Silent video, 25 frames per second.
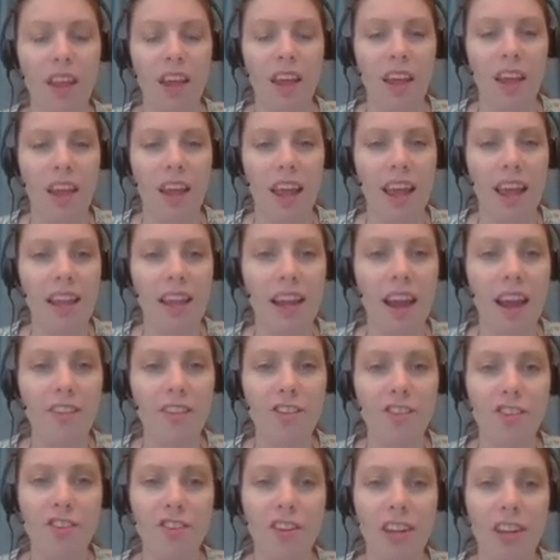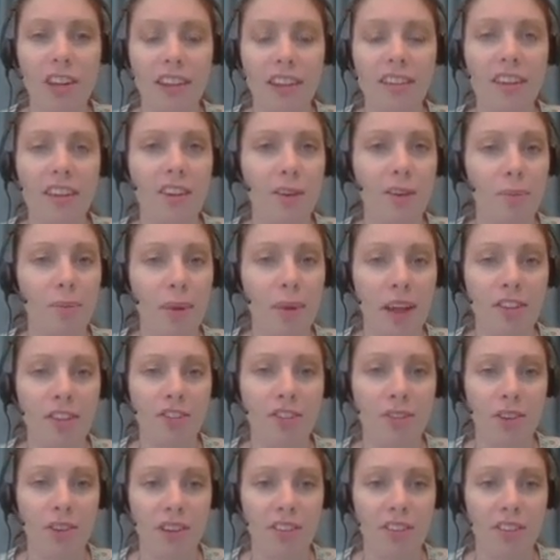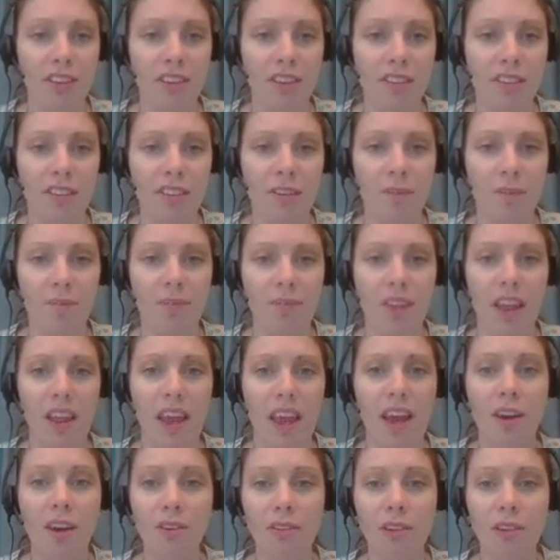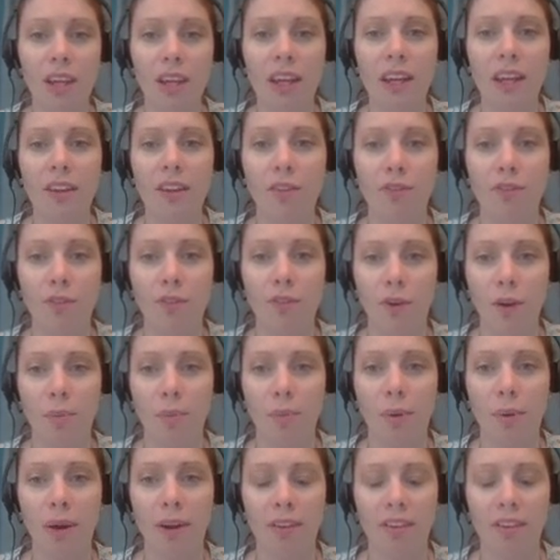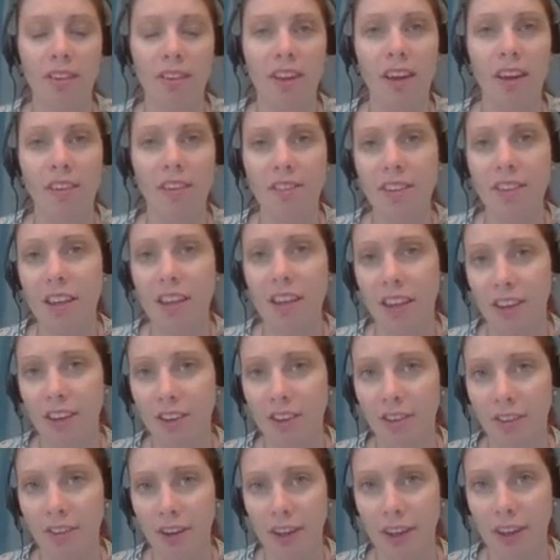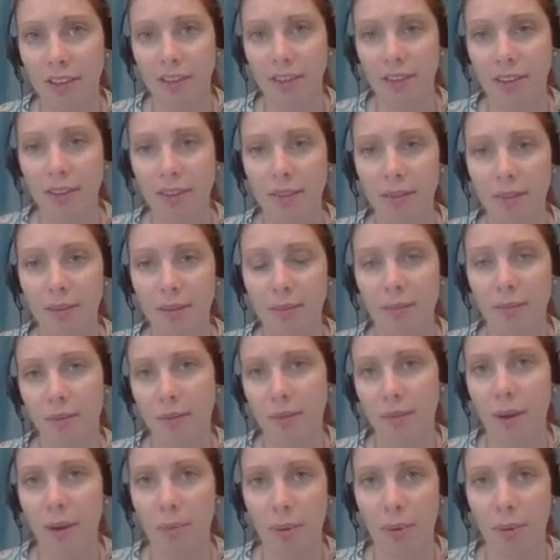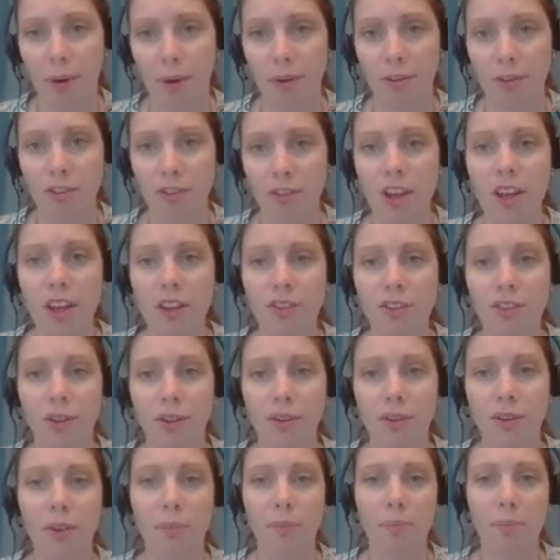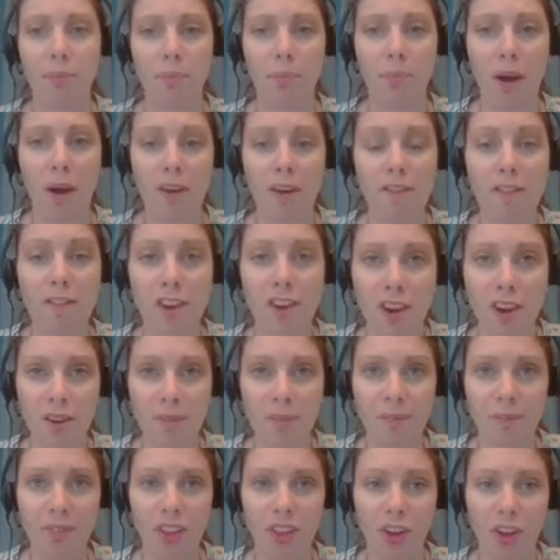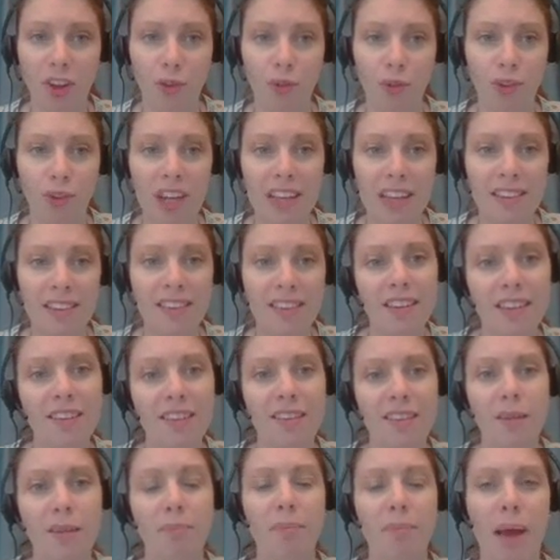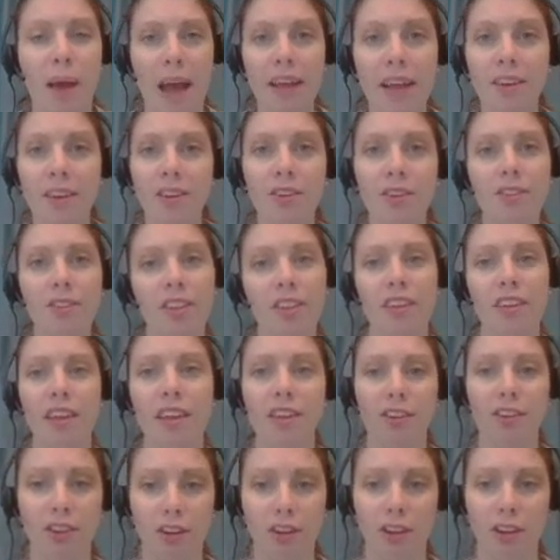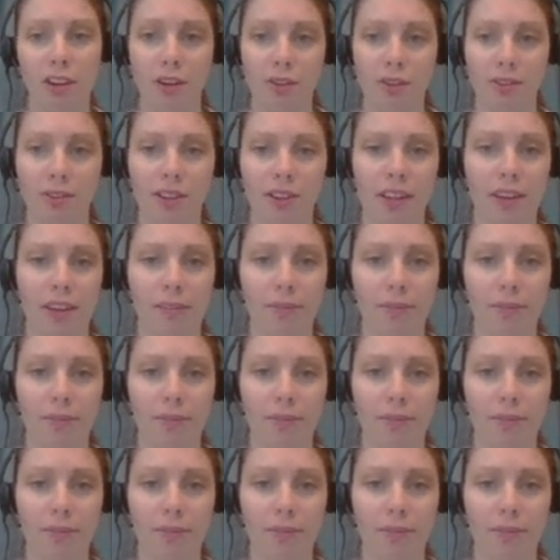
And after selecting your best reasons, outline the 4 parts of the indirect approach. So the buffer, the reasons, the bad news, and then your closing.